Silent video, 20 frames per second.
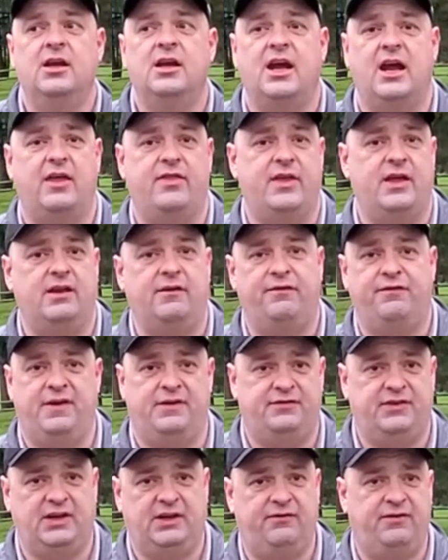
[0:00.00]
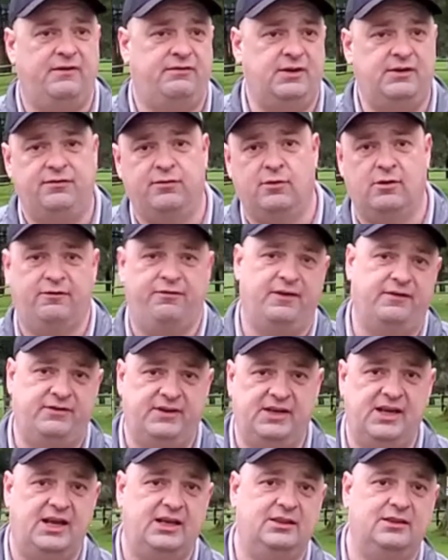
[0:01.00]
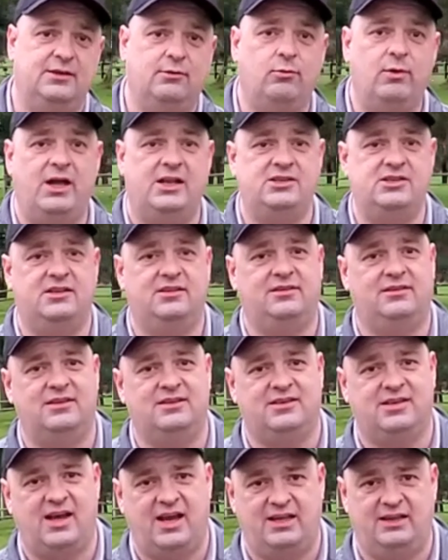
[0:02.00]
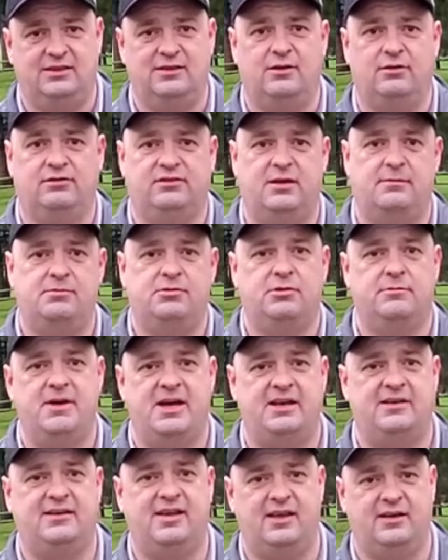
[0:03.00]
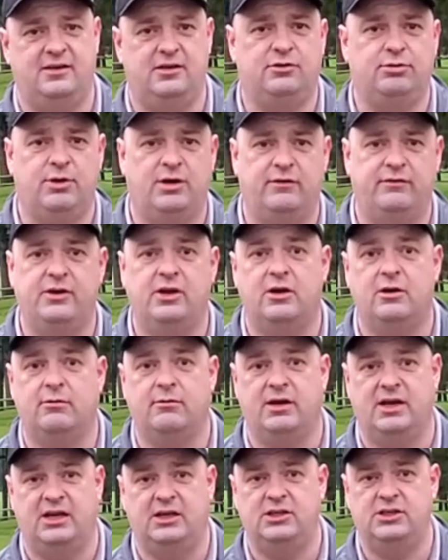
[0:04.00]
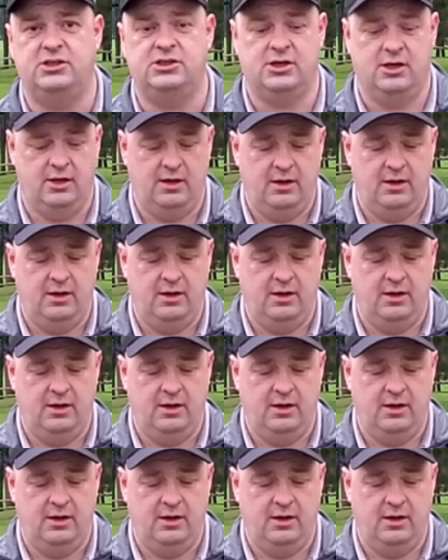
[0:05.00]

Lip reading: and then a 50, 54, 58 in the wedges that tighten those up to about a 10 to 12 yard range.